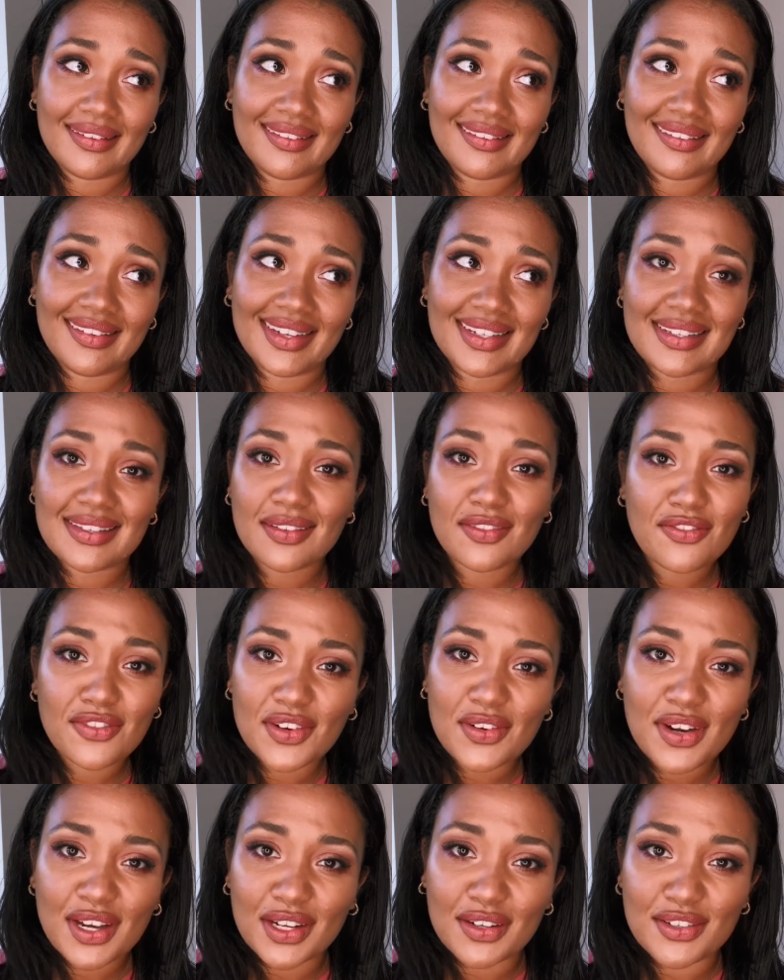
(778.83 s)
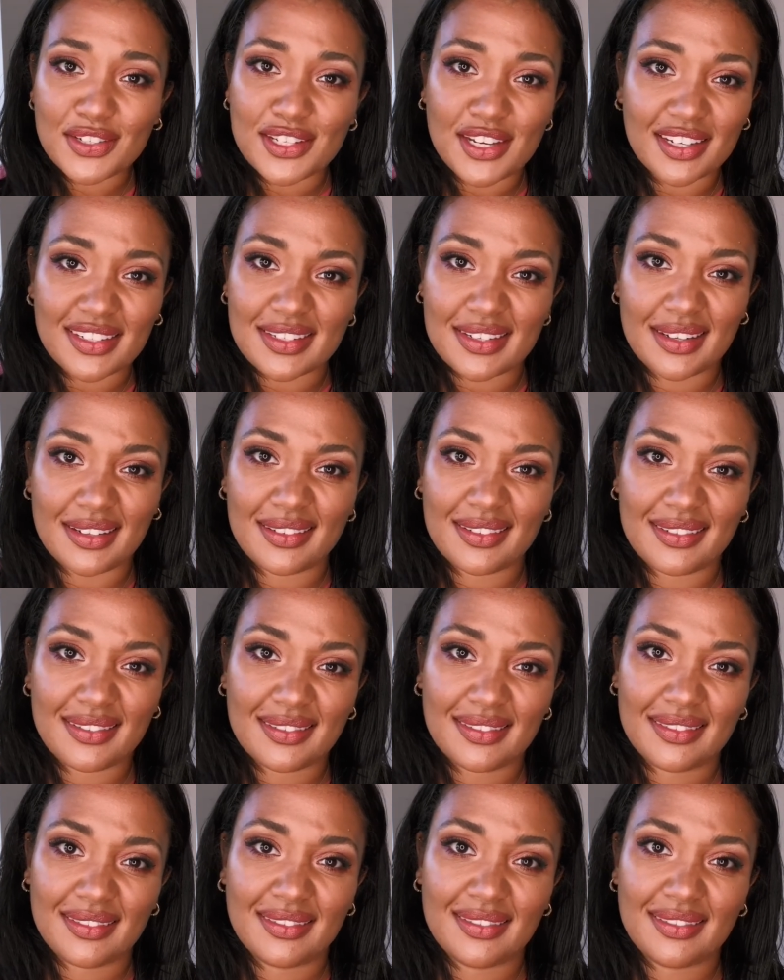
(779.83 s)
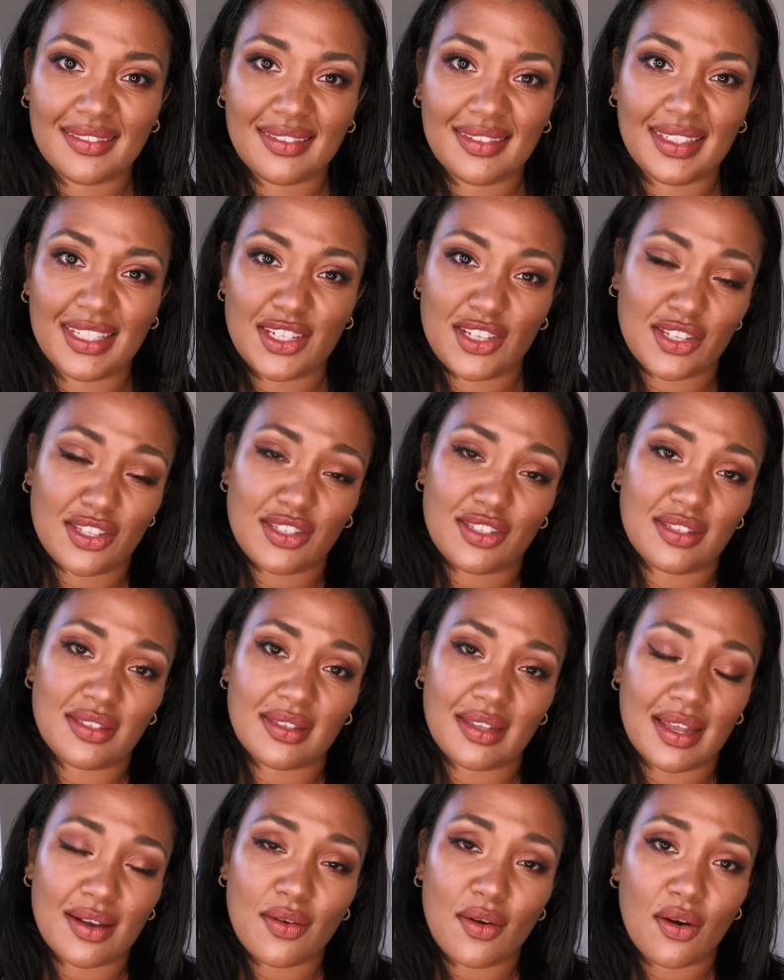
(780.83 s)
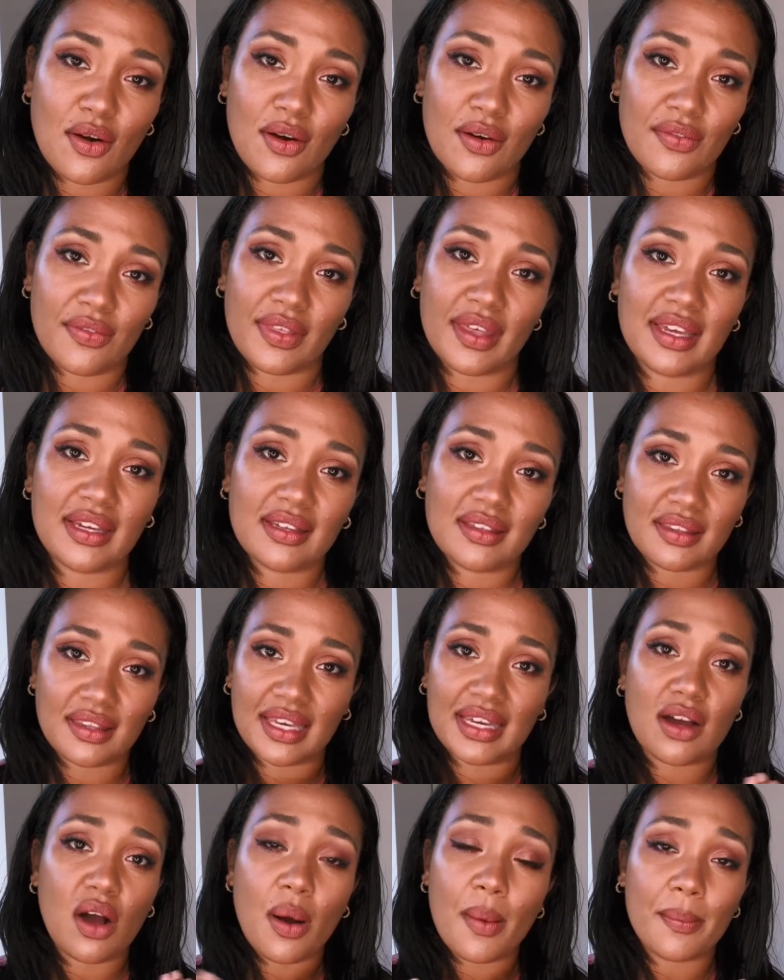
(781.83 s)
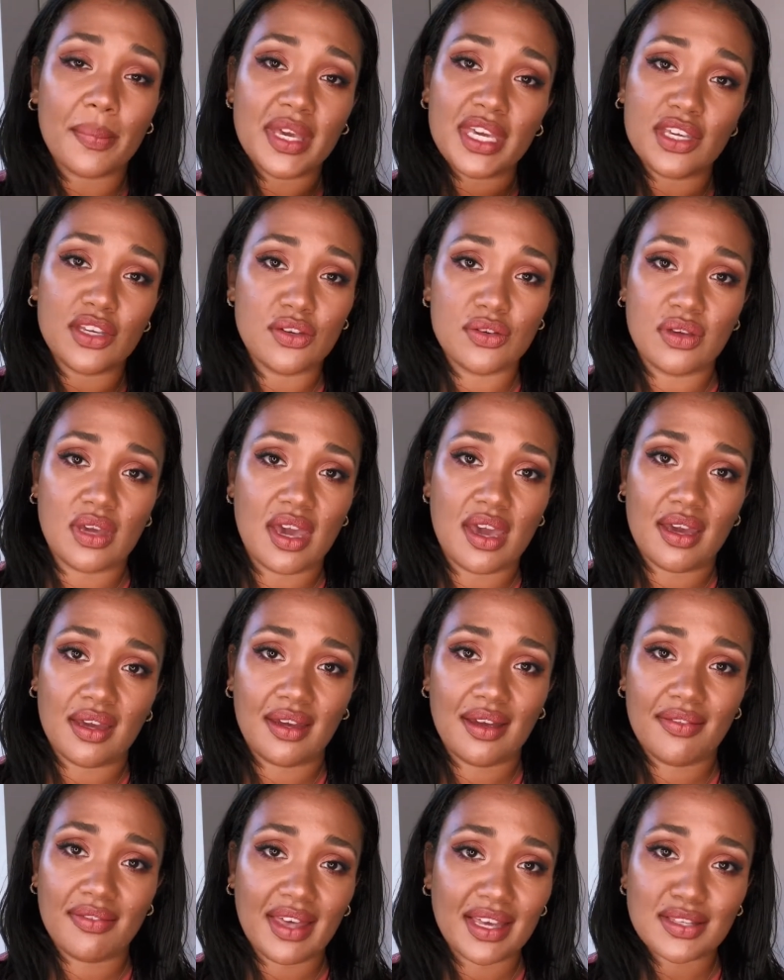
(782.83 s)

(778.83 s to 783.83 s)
it doesn't feel like a rejection. They can't meet you yet. And that's